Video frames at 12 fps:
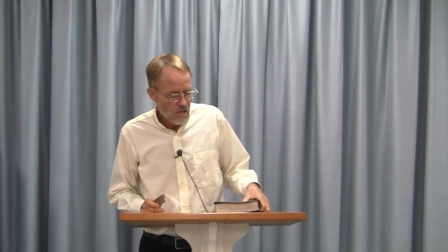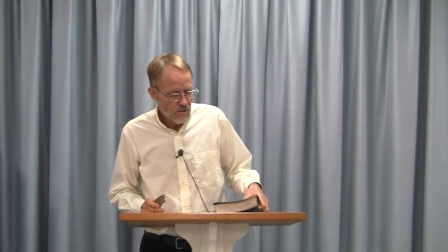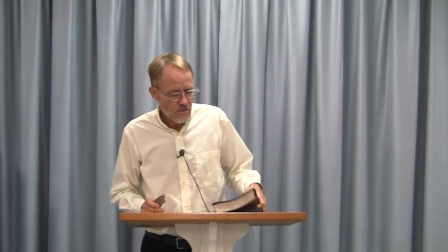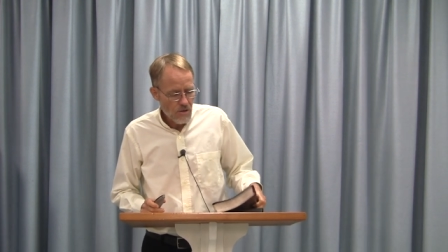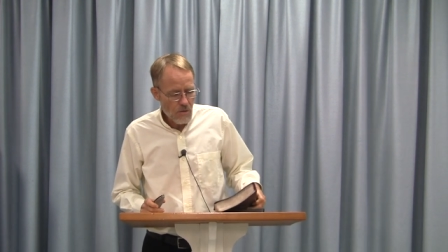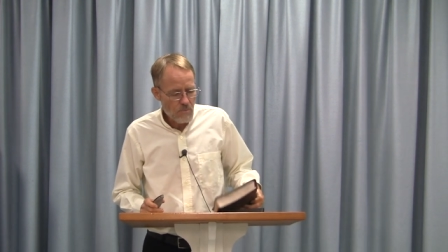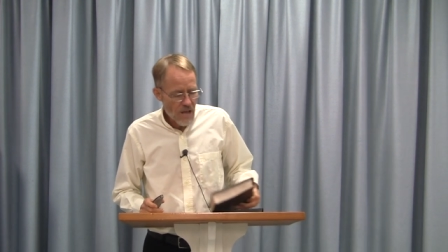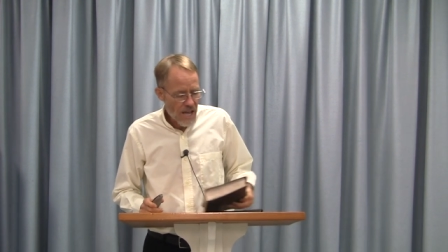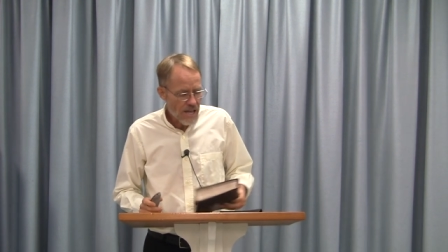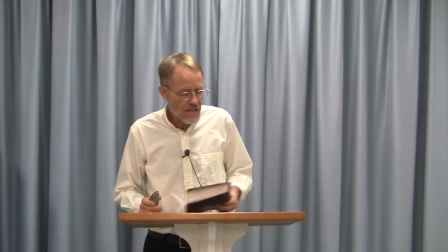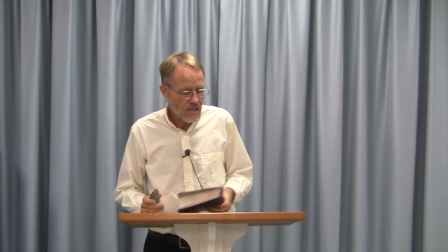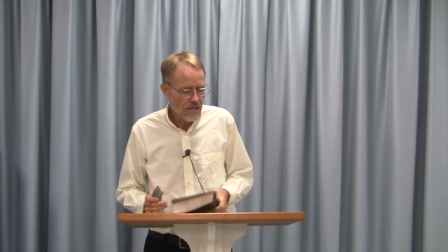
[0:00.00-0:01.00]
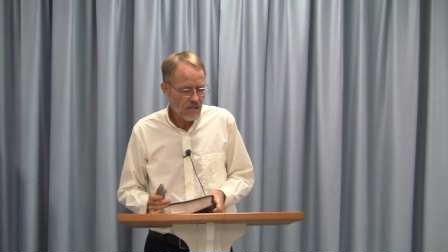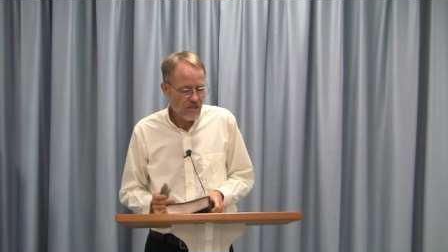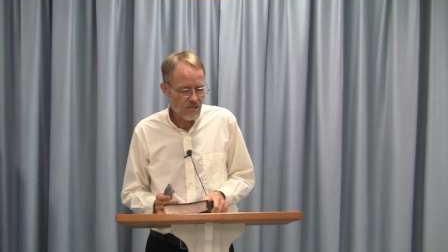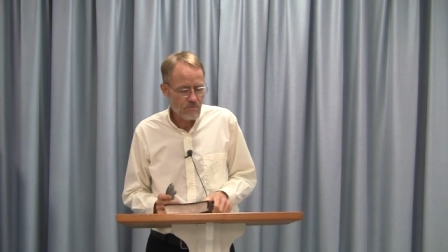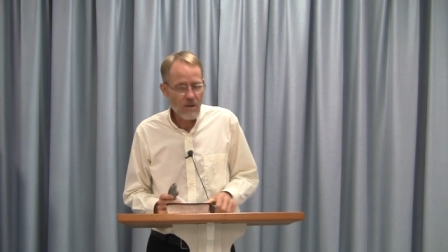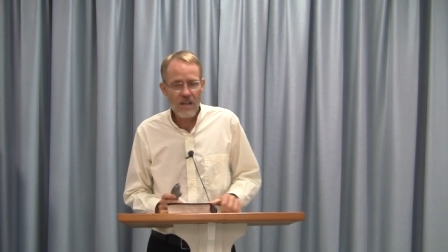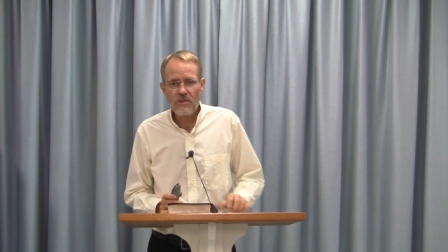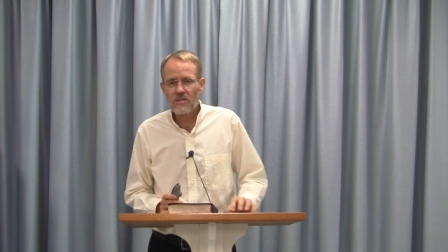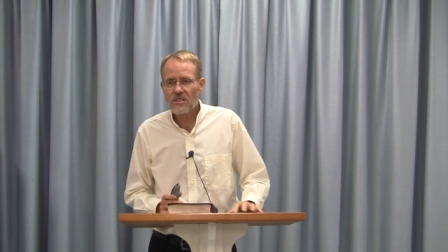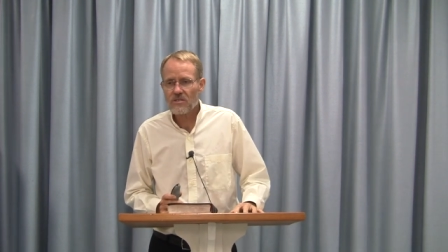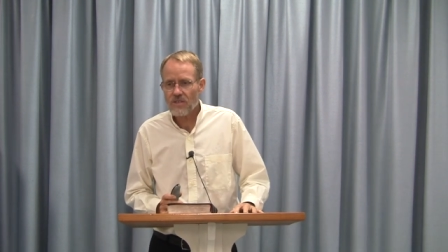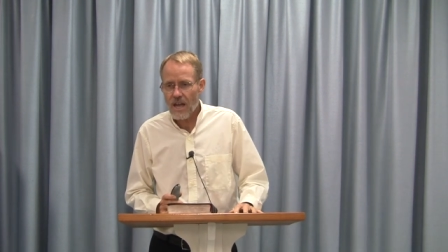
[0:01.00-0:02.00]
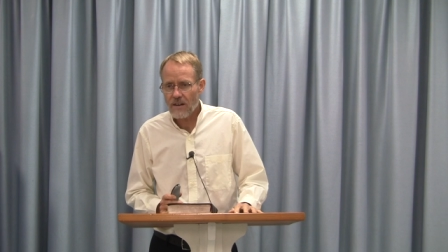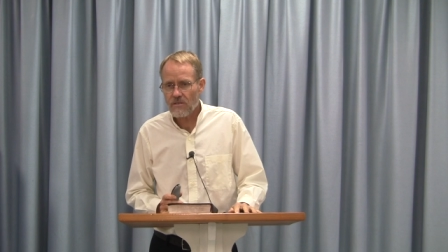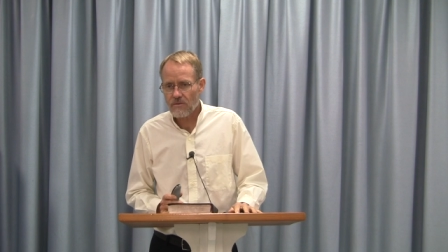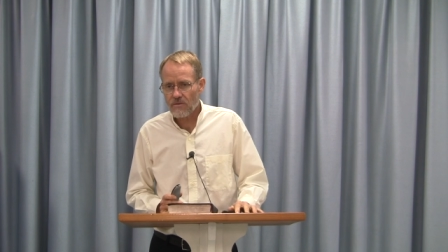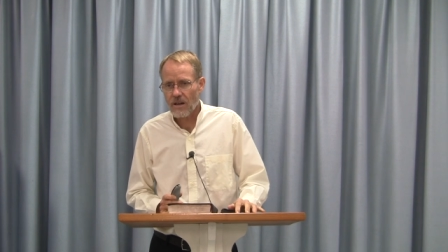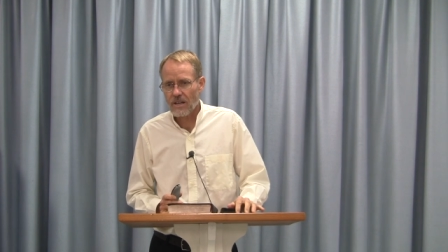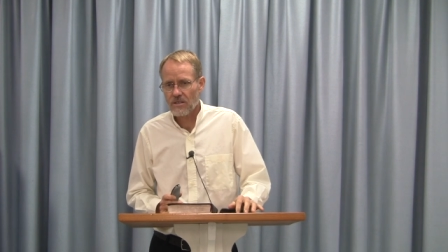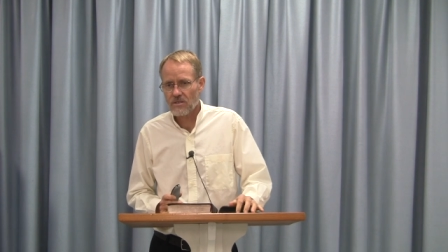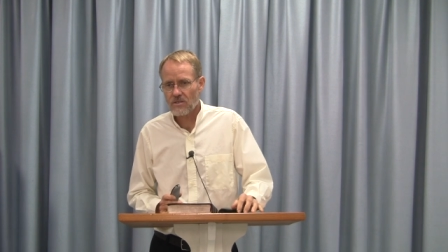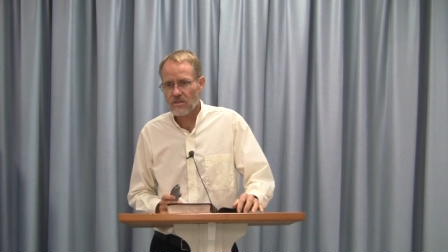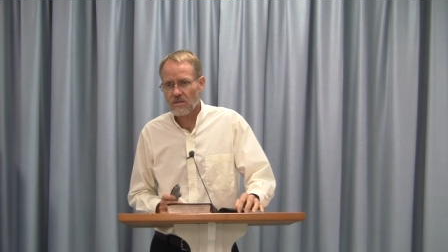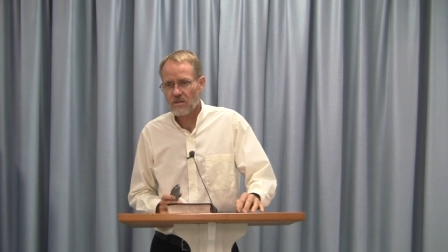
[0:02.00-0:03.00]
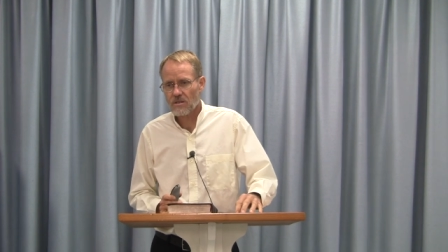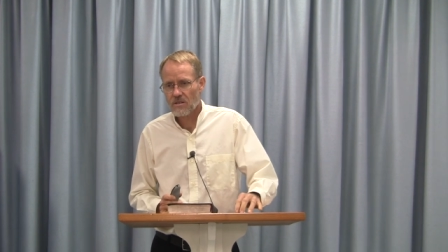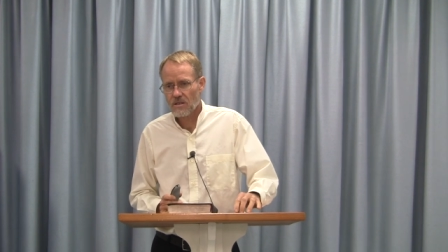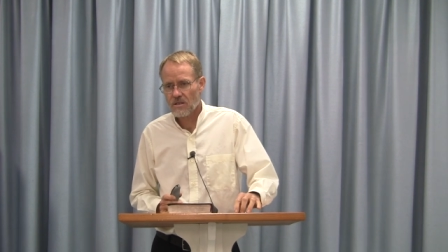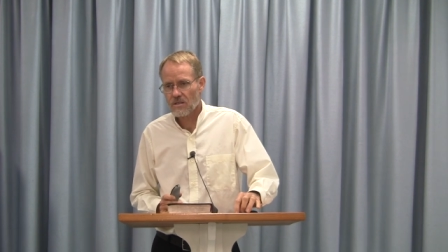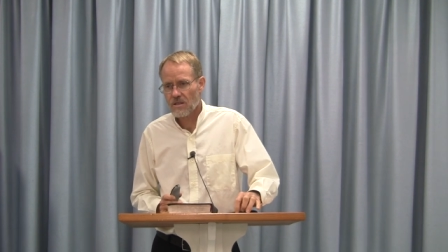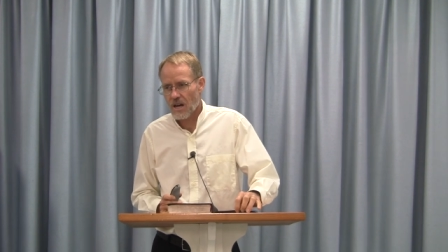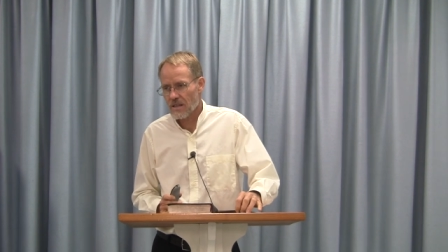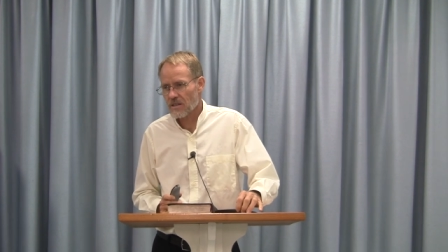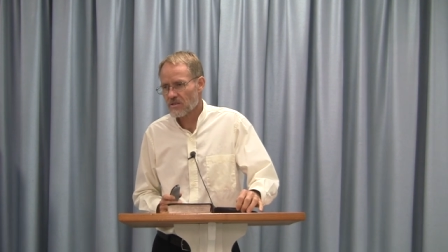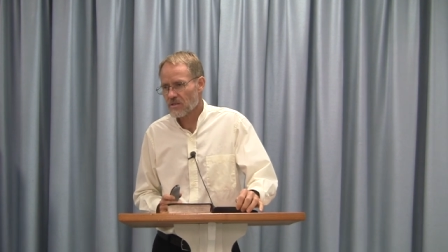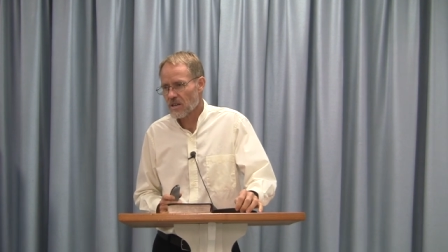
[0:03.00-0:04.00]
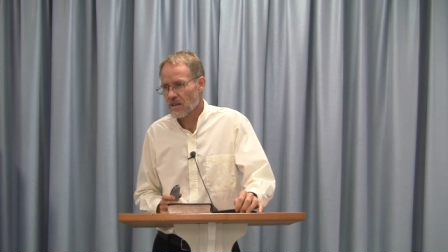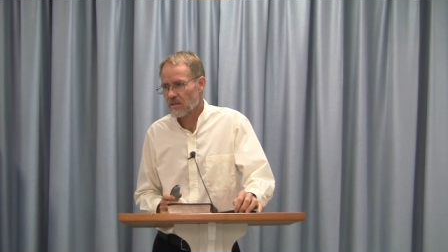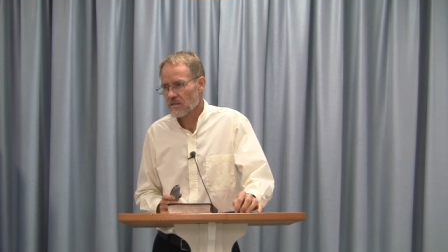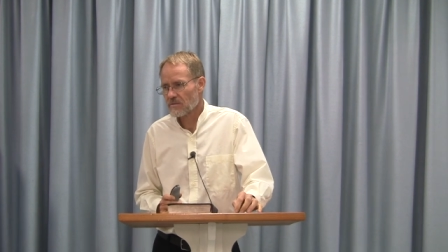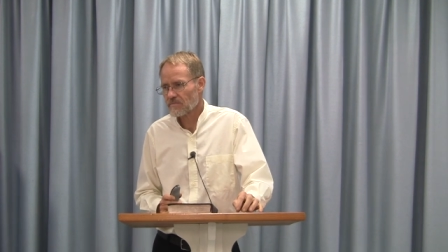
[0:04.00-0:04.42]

To obey is better than sacrifice, God has said.